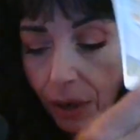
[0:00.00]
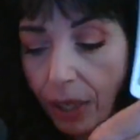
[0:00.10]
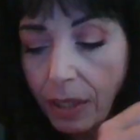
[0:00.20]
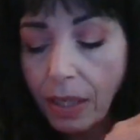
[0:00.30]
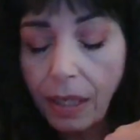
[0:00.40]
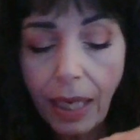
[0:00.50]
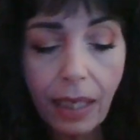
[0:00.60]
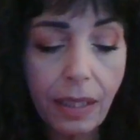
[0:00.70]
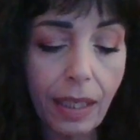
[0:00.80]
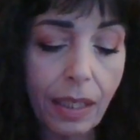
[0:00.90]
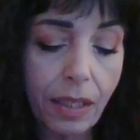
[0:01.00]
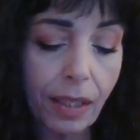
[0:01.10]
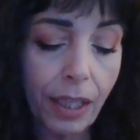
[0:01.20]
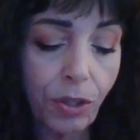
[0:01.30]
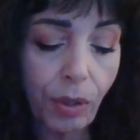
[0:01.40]
intellect, the
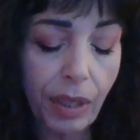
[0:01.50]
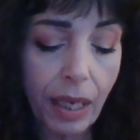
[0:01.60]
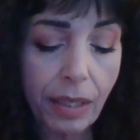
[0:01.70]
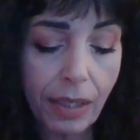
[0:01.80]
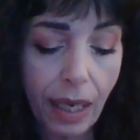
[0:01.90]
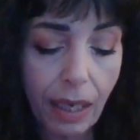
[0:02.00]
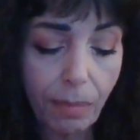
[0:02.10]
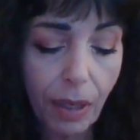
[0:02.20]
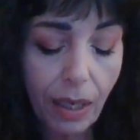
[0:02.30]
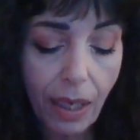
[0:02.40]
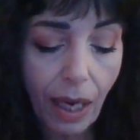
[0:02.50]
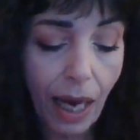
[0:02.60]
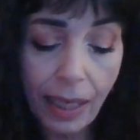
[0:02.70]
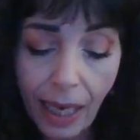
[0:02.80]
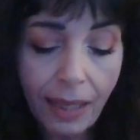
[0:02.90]
intellectual landscape,
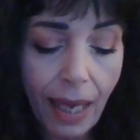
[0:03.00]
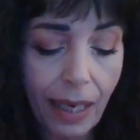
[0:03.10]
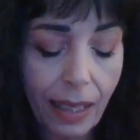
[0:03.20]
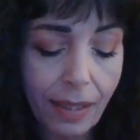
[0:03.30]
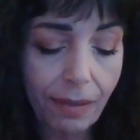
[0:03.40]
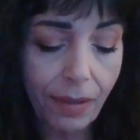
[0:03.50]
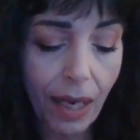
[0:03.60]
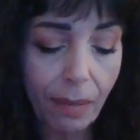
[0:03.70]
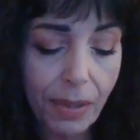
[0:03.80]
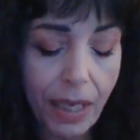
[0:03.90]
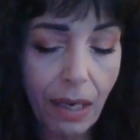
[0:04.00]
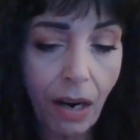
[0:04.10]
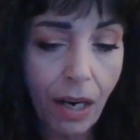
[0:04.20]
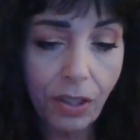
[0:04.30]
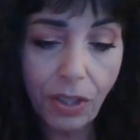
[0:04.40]
again that Ace of Cups, that
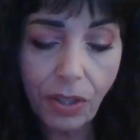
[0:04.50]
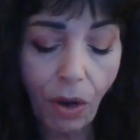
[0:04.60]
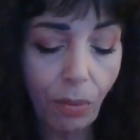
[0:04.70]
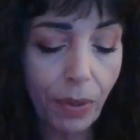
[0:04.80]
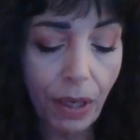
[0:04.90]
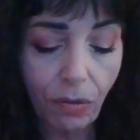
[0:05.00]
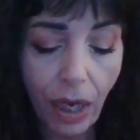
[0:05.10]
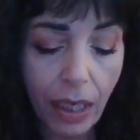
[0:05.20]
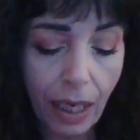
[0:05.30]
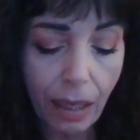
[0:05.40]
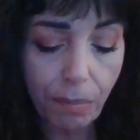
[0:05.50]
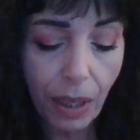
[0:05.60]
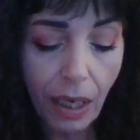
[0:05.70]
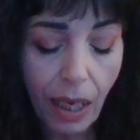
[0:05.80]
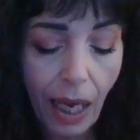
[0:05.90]
heart just opening right up,
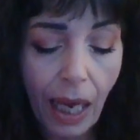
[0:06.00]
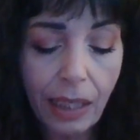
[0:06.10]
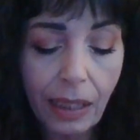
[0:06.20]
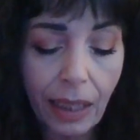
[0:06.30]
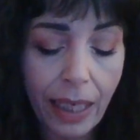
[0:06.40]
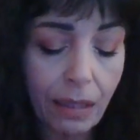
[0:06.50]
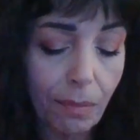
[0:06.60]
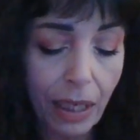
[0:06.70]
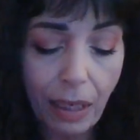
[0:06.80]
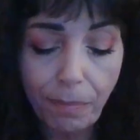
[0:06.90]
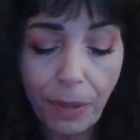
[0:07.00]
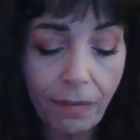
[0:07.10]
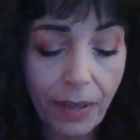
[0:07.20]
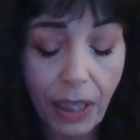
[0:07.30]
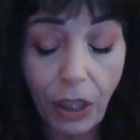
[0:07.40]
an enlightenment,
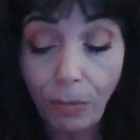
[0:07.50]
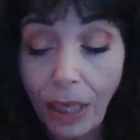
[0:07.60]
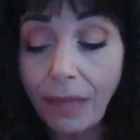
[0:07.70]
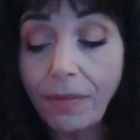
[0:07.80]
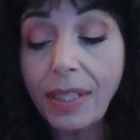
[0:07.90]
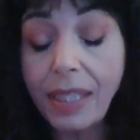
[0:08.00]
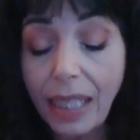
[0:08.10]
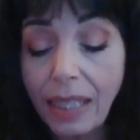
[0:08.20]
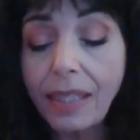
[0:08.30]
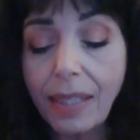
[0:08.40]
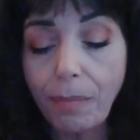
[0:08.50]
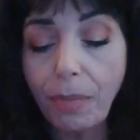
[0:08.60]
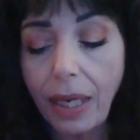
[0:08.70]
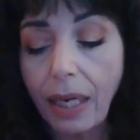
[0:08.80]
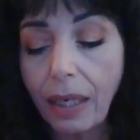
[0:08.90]
epiphany, you may have seen
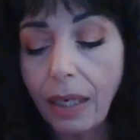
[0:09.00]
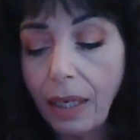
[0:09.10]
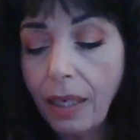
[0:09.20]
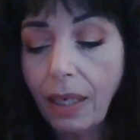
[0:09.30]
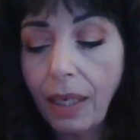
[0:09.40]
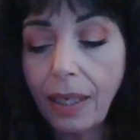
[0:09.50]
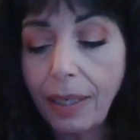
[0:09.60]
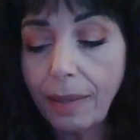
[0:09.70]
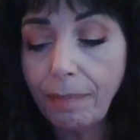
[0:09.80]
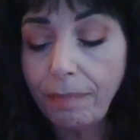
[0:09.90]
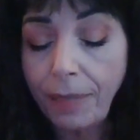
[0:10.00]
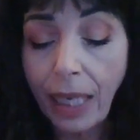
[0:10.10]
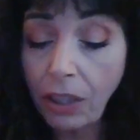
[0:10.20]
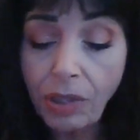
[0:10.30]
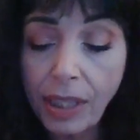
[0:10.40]
something that
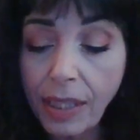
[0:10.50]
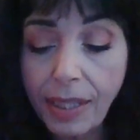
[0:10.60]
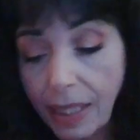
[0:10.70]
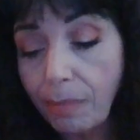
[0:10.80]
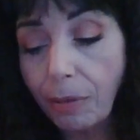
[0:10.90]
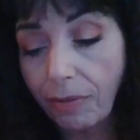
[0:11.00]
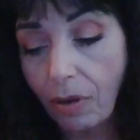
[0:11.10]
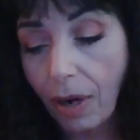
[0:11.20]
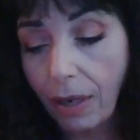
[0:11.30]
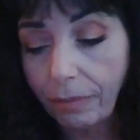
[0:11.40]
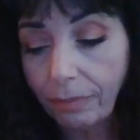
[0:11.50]
you didn't see before.